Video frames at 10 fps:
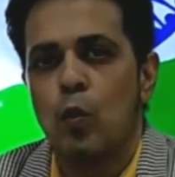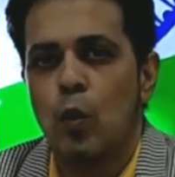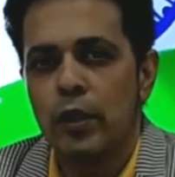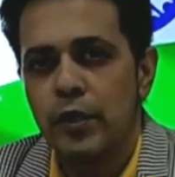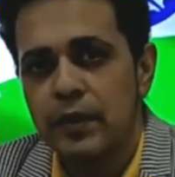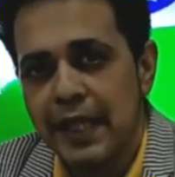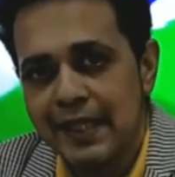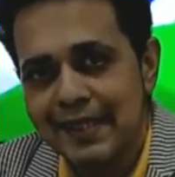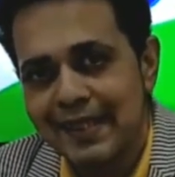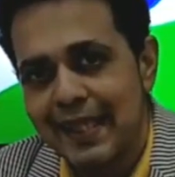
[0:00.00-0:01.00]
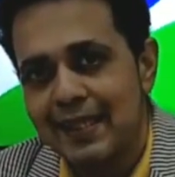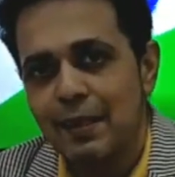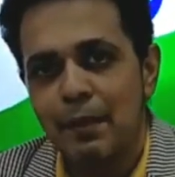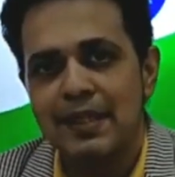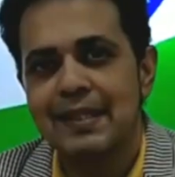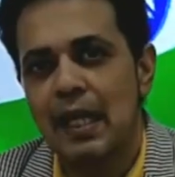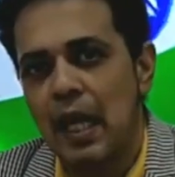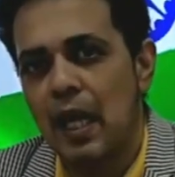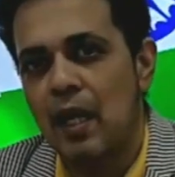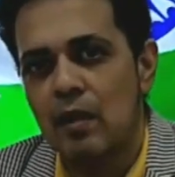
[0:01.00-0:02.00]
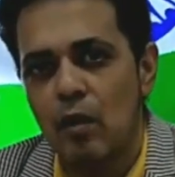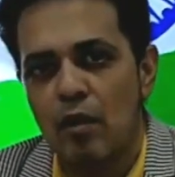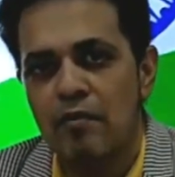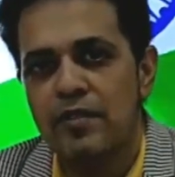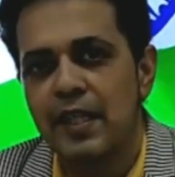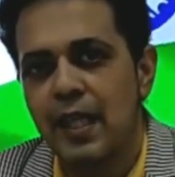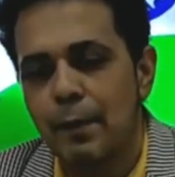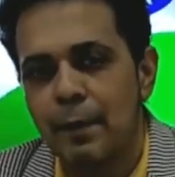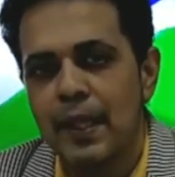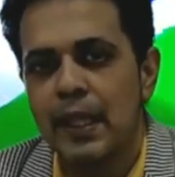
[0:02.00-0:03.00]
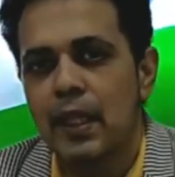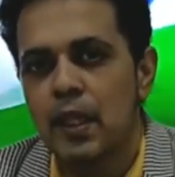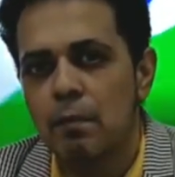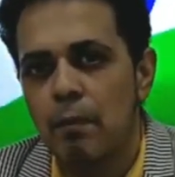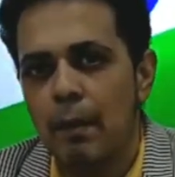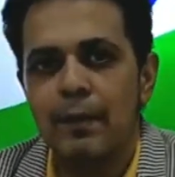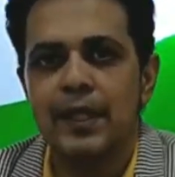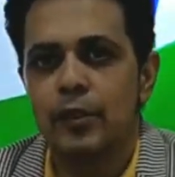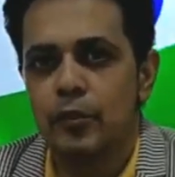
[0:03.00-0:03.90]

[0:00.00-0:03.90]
What do you think the sentiments are of the American public